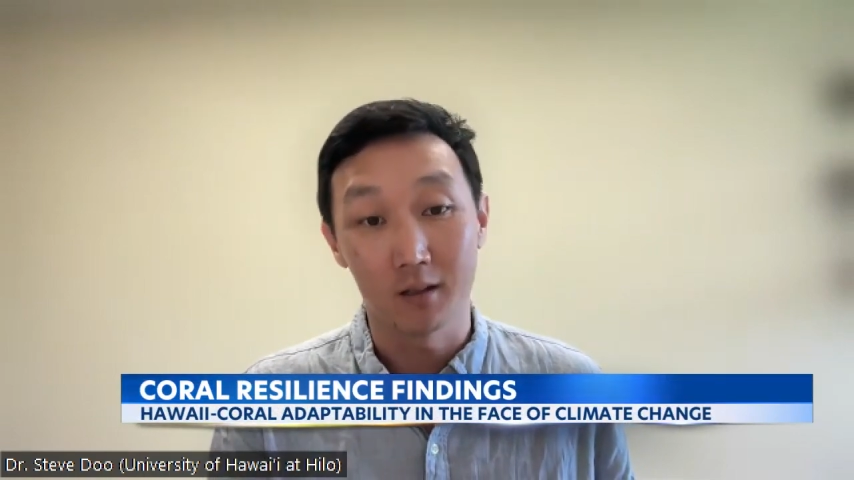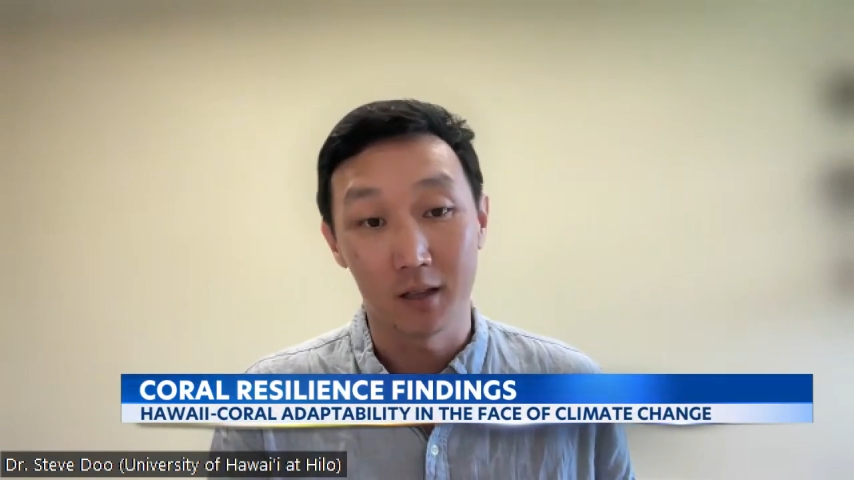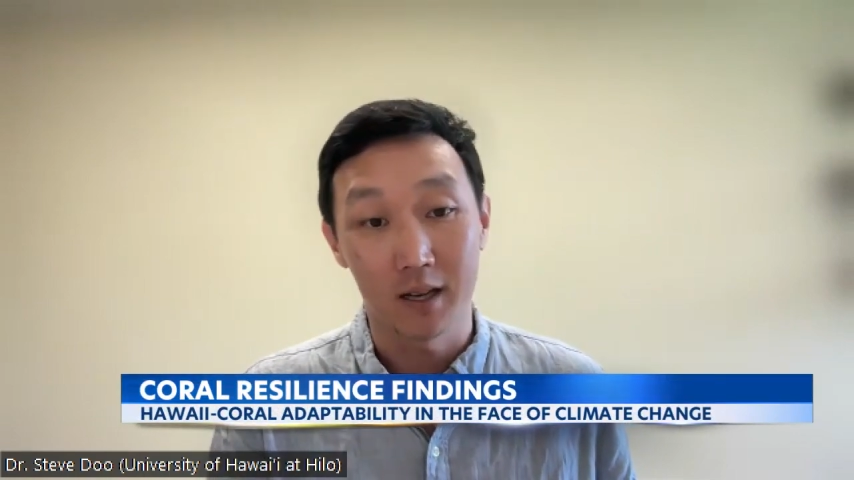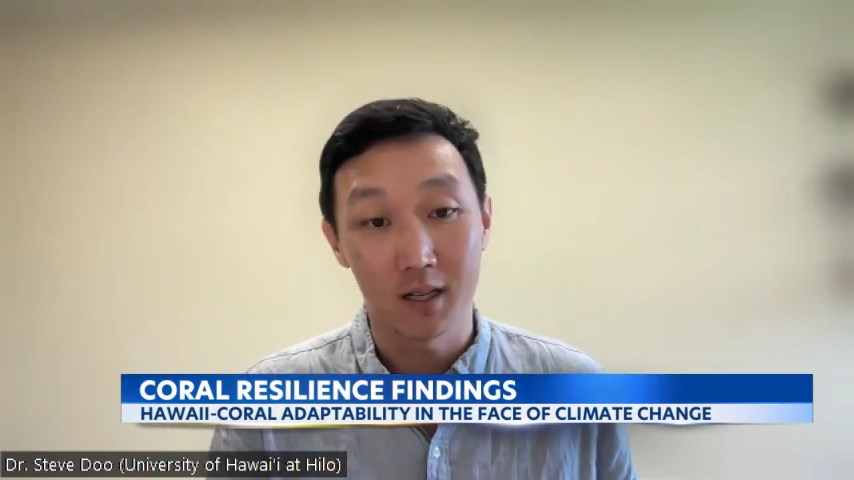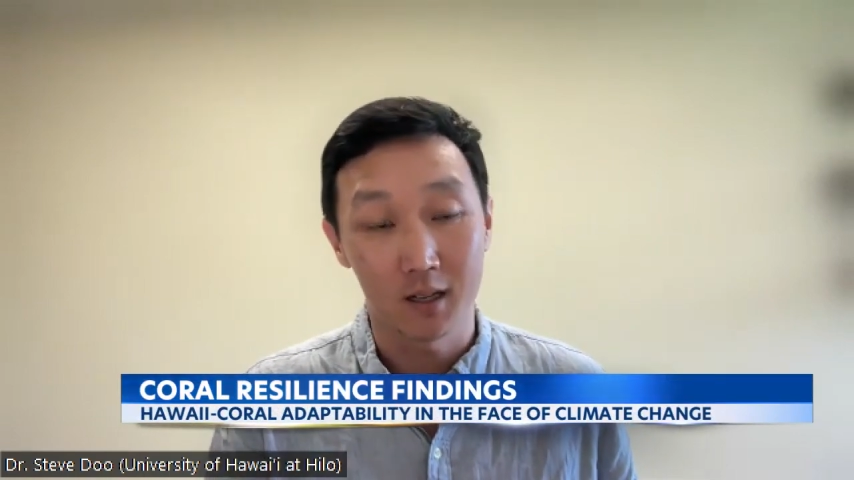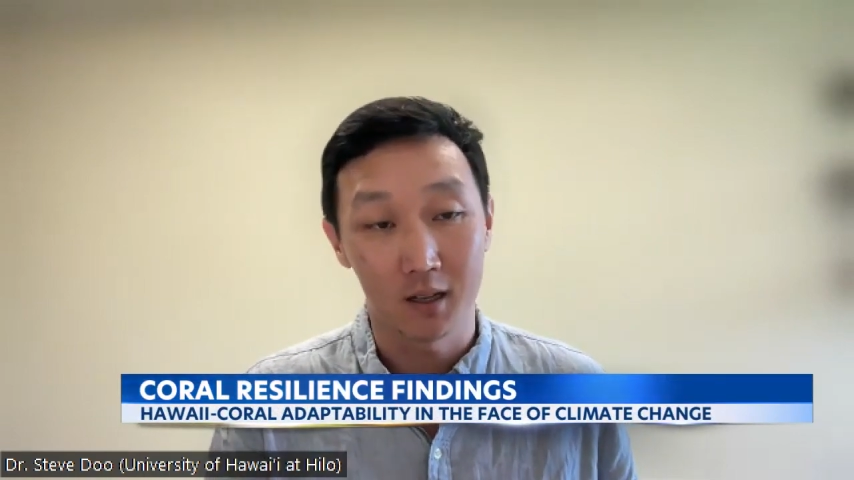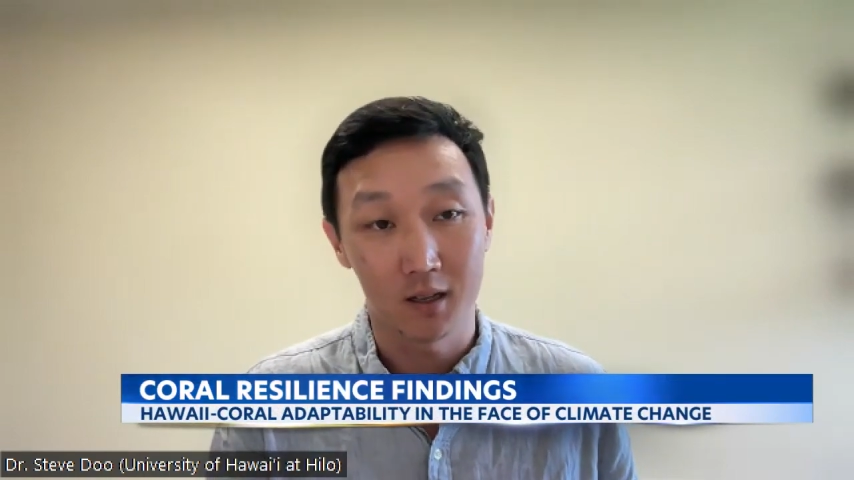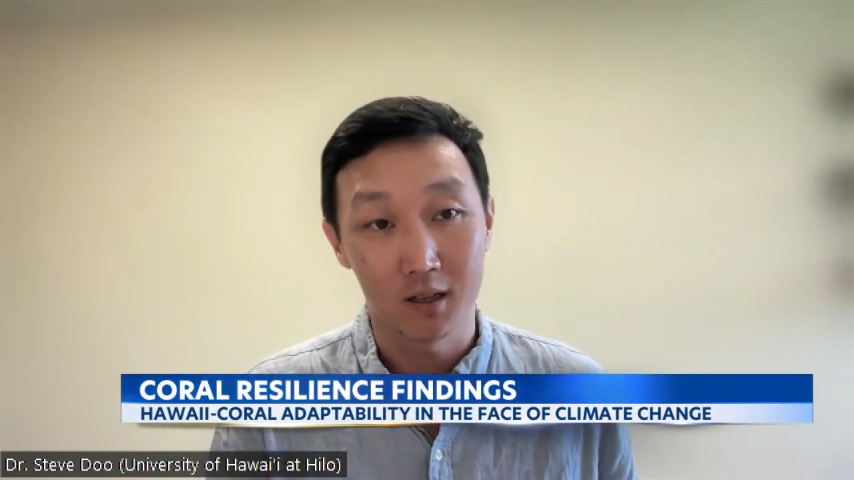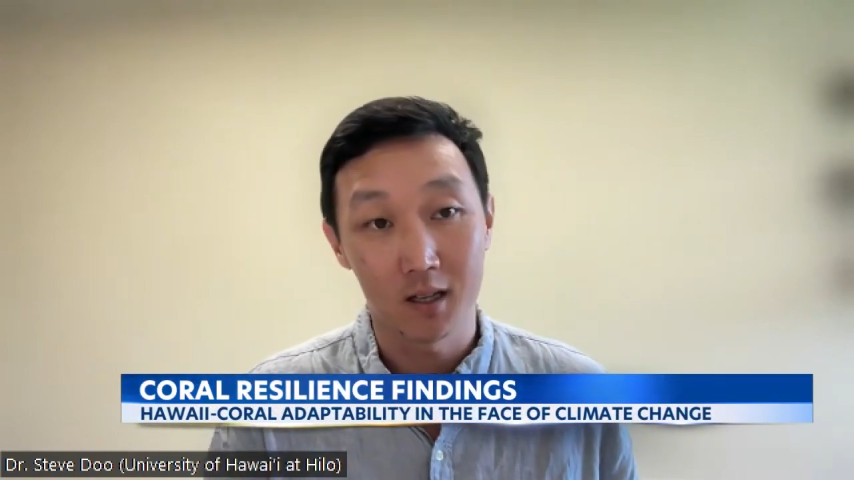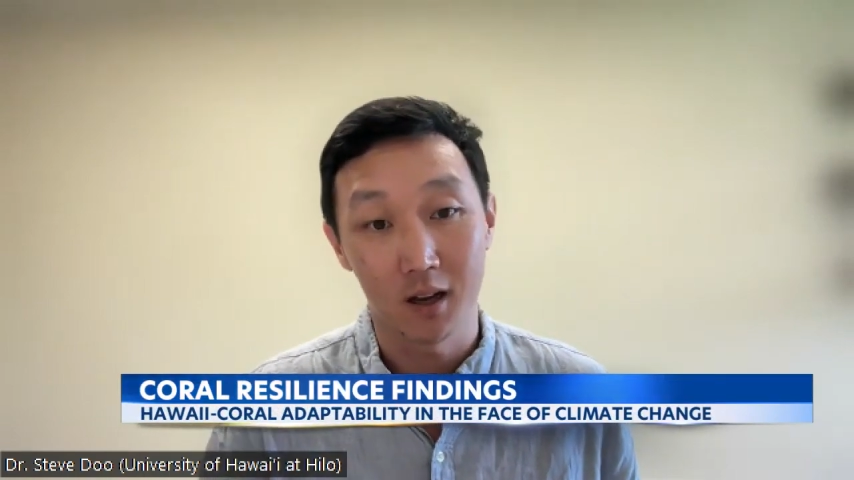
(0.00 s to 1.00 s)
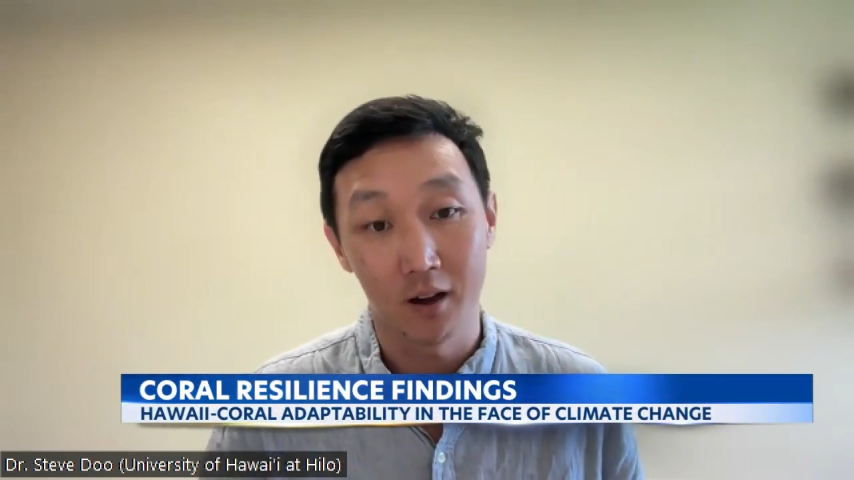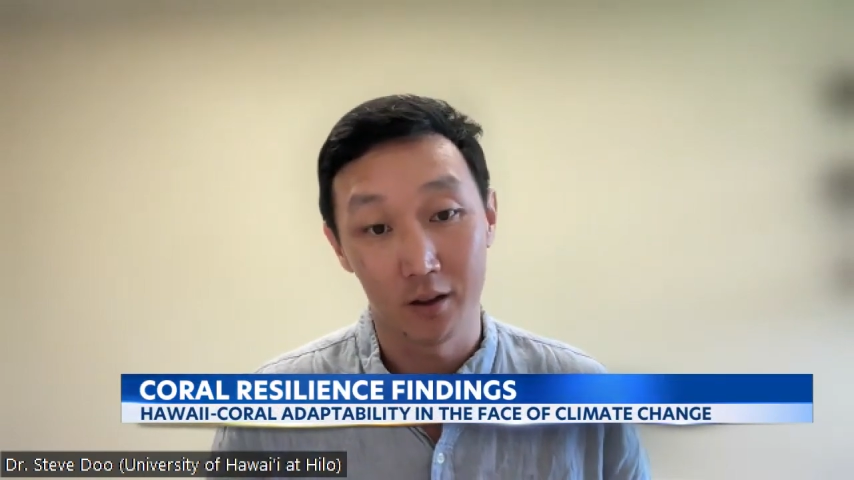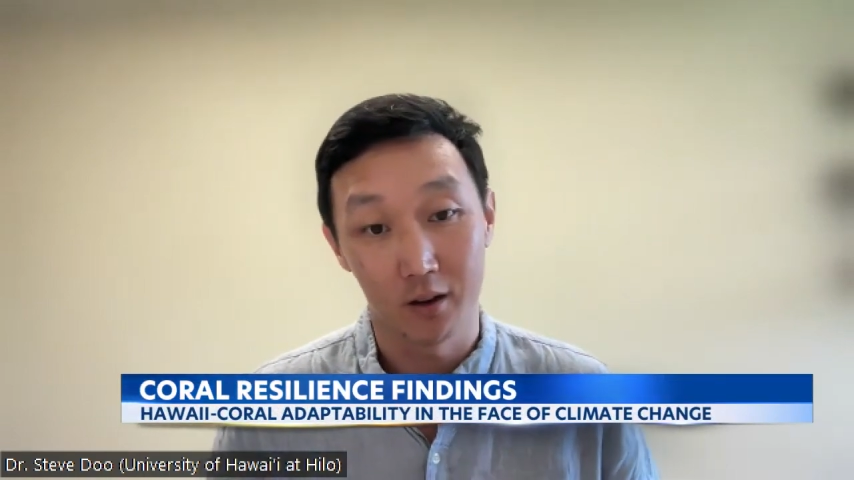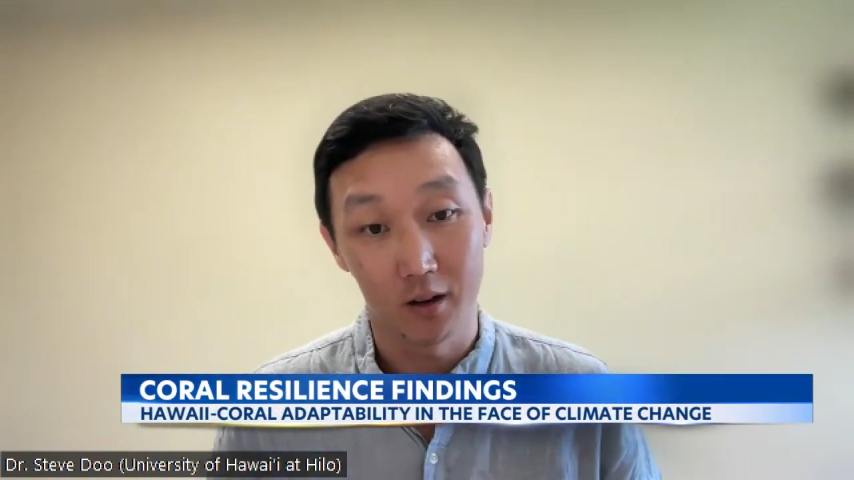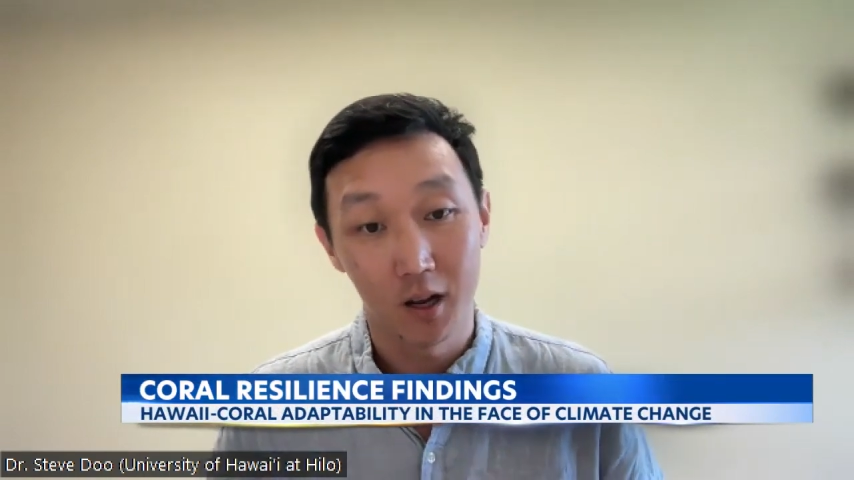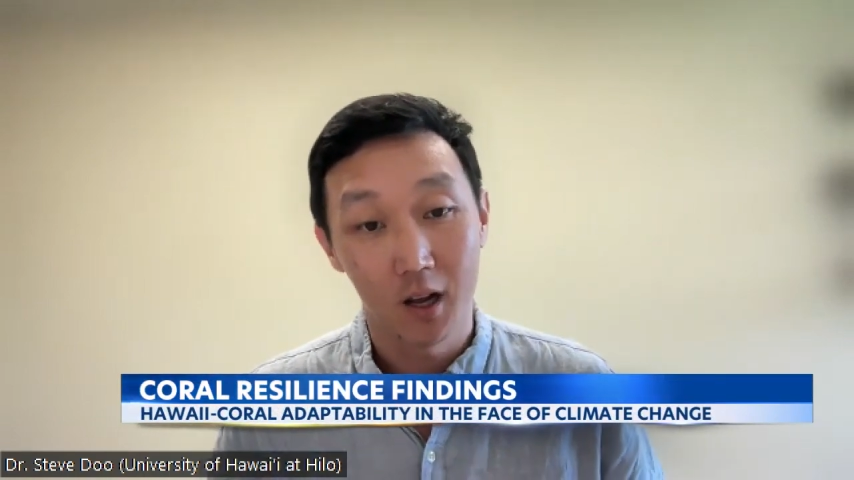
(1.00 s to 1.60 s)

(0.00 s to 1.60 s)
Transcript: lessons to other